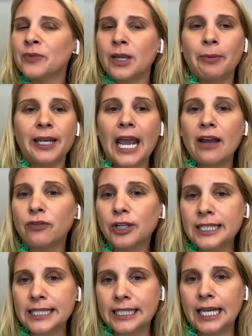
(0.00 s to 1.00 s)
But every
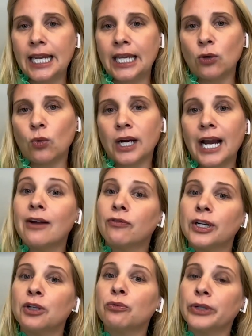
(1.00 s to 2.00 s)
state or
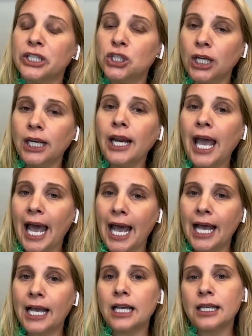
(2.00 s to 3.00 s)
every region
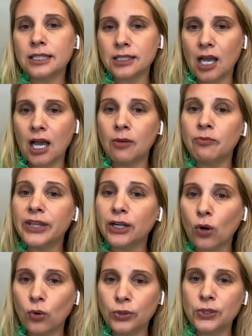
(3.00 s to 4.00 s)
has
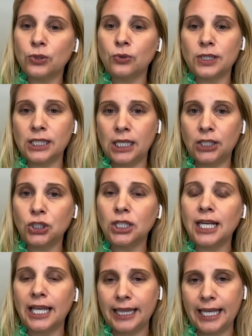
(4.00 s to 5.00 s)
their own association,
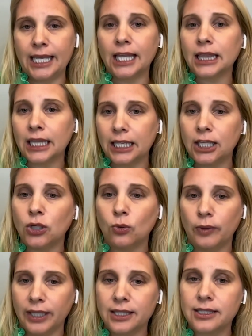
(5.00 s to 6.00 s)
and they can link you
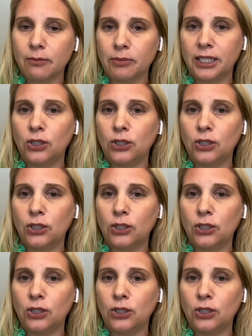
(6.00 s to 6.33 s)
with somebody